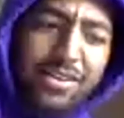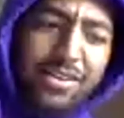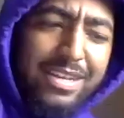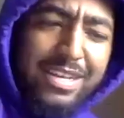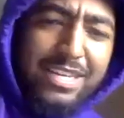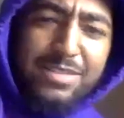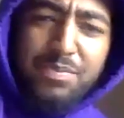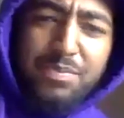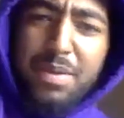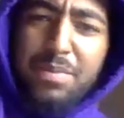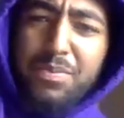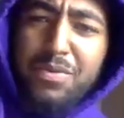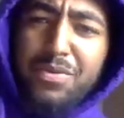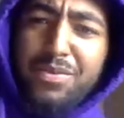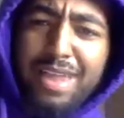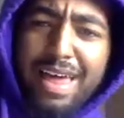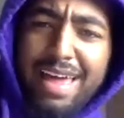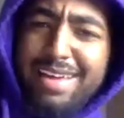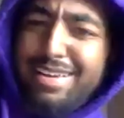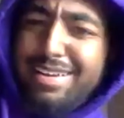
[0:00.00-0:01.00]
these people
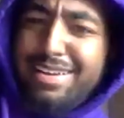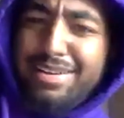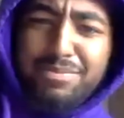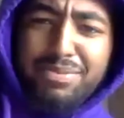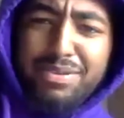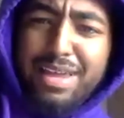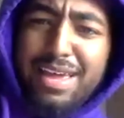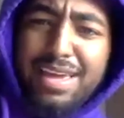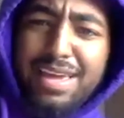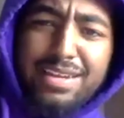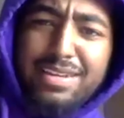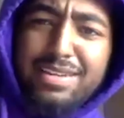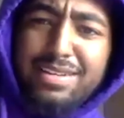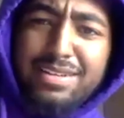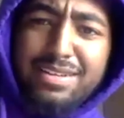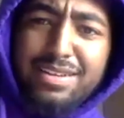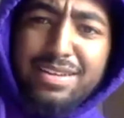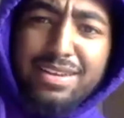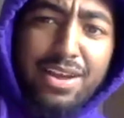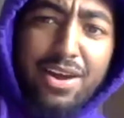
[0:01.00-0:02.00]
like
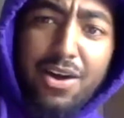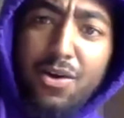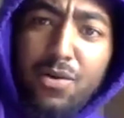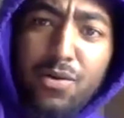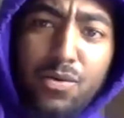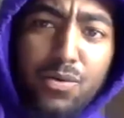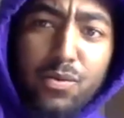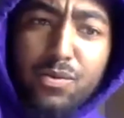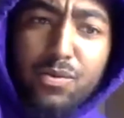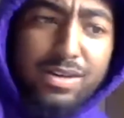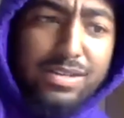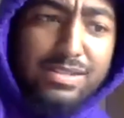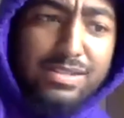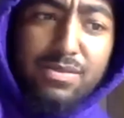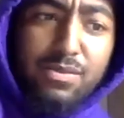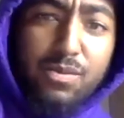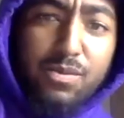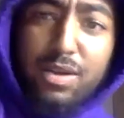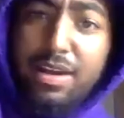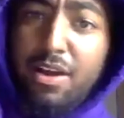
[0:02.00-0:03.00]
complaining, no, because
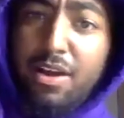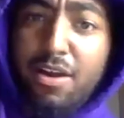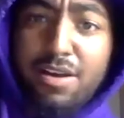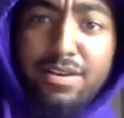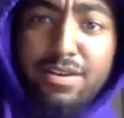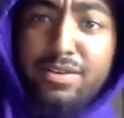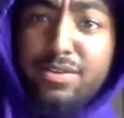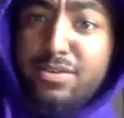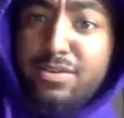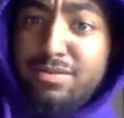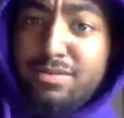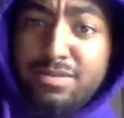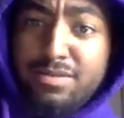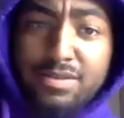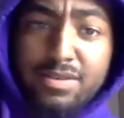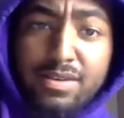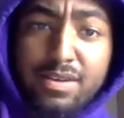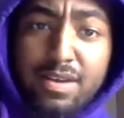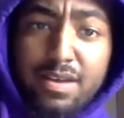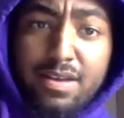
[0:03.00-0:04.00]
what did Harden do?
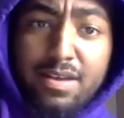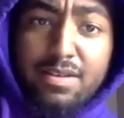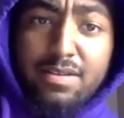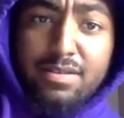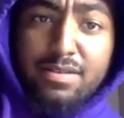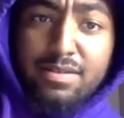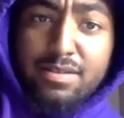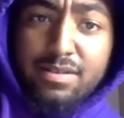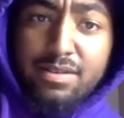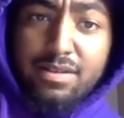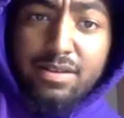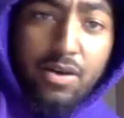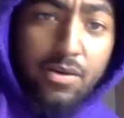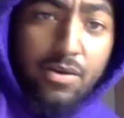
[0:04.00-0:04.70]
Go